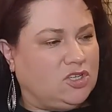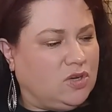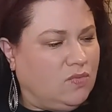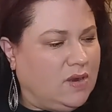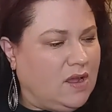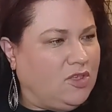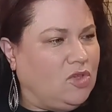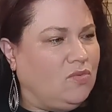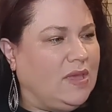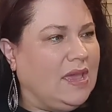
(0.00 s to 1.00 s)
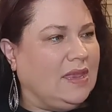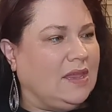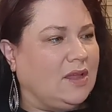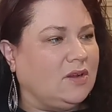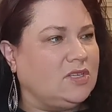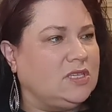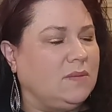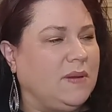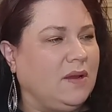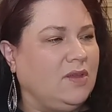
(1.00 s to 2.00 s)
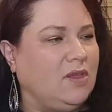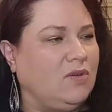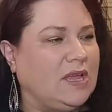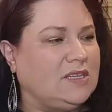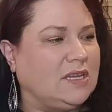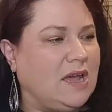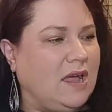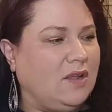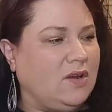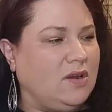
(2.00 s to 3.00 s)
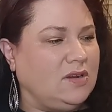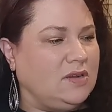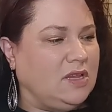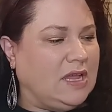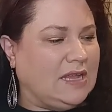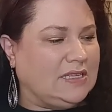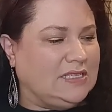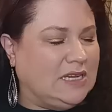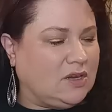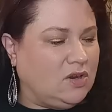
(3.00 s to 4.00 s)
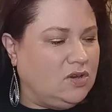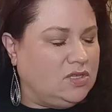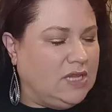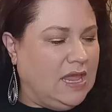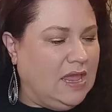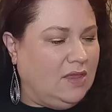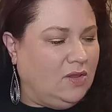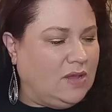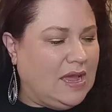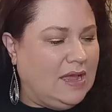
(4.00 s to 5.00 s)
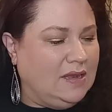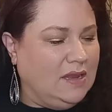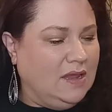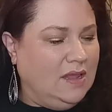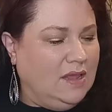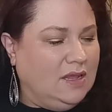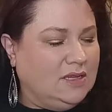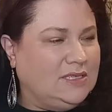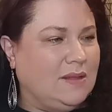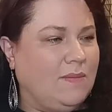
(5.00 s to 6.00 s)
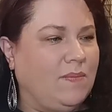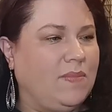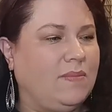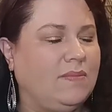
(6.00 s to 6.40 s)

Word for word: too sure what all you get in here. So apparently you get to color, you got stickers, and you got some,